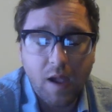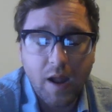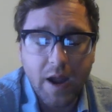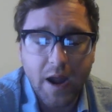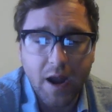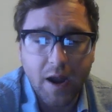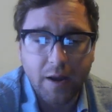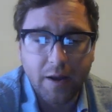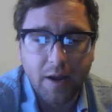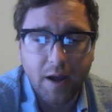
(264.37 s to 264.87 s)

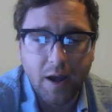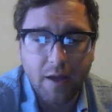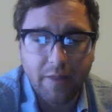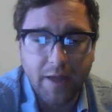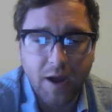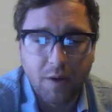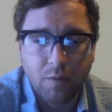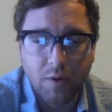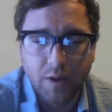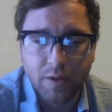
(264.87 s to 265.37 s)
and uh,
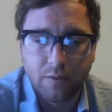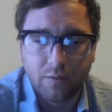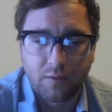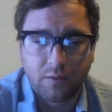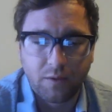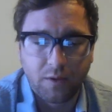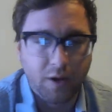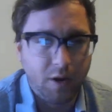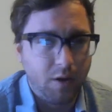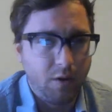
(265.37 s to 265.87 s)
that
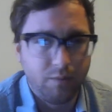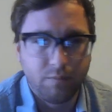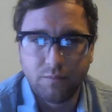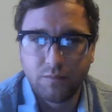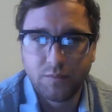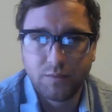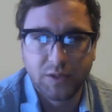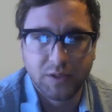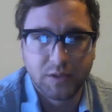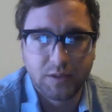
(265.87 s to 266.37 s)
was you know
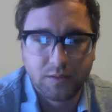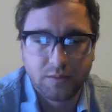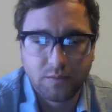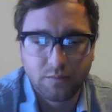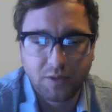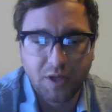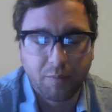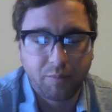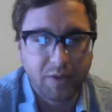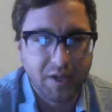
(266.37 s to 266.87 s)

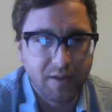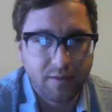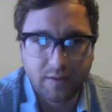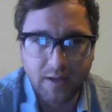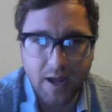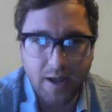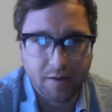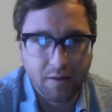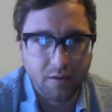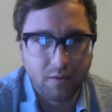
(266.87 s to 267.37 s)
just complete
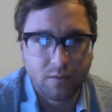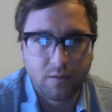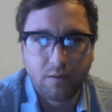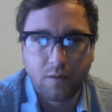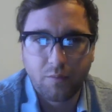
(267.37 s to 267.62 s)
sadness,